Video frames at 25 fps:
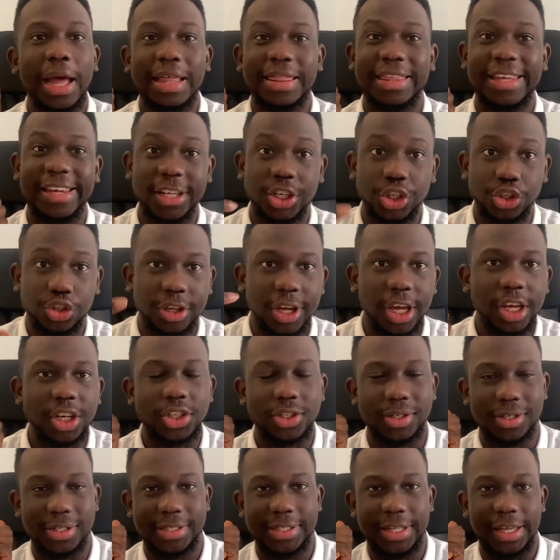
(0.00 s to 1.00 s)
the
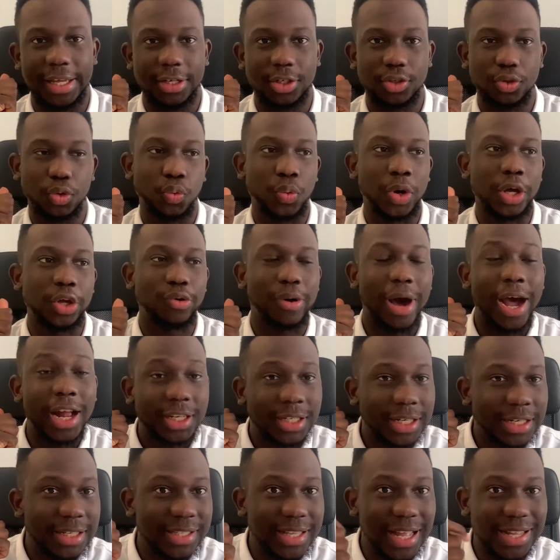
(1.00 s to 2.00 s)
education stage where you
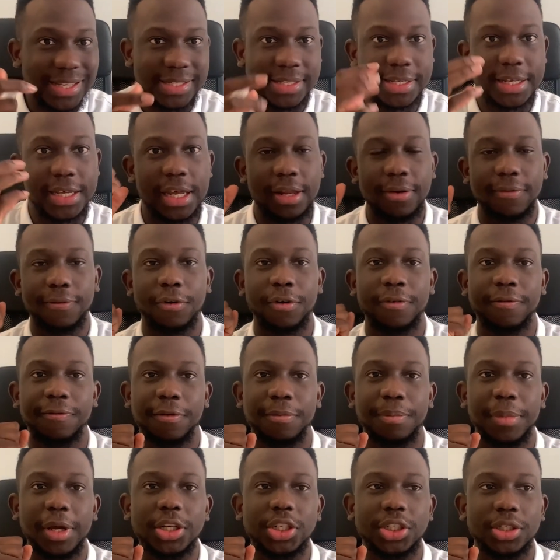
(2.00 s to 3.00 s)
actually start seeking for
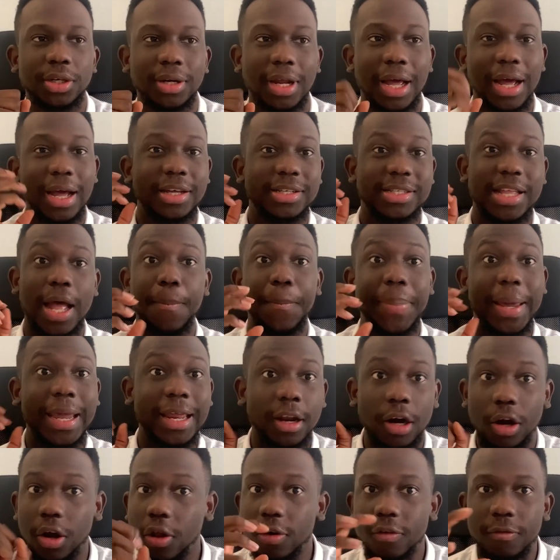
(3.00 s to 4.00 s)
information, start paying
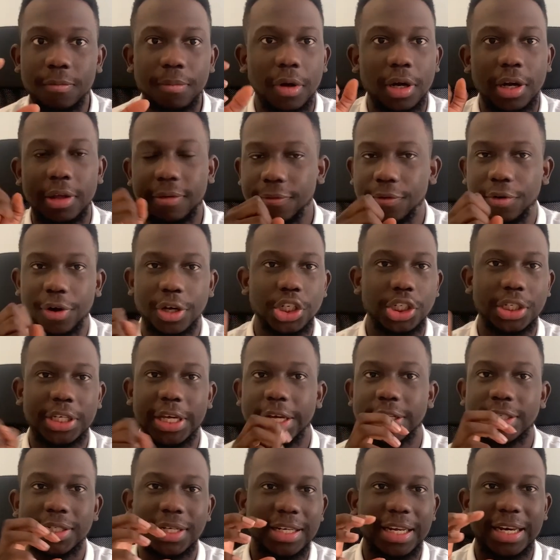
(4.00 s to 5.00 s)
a lot of money for
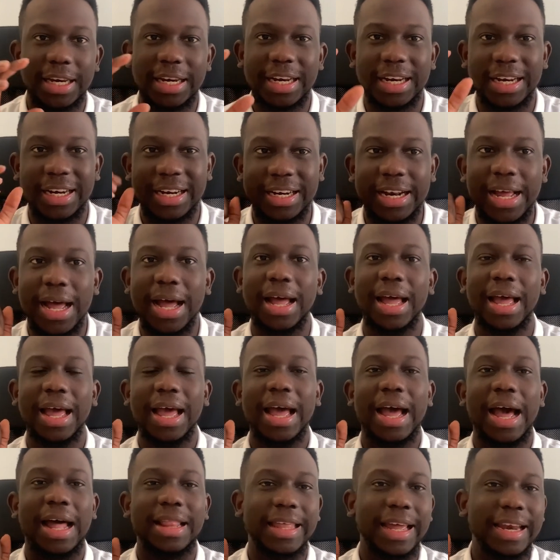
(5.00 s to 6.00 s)
education,
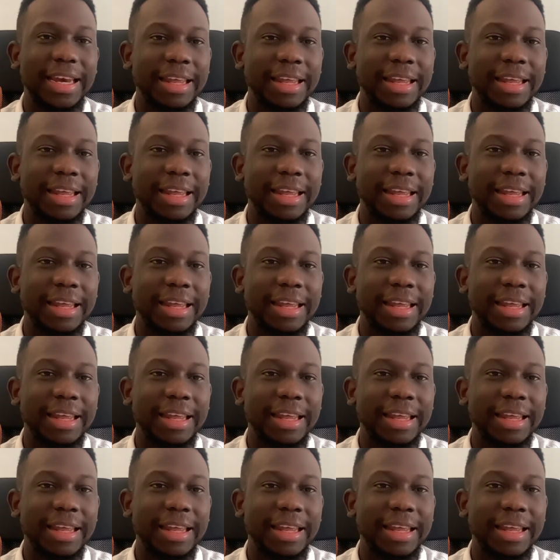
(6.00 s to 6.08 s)
And then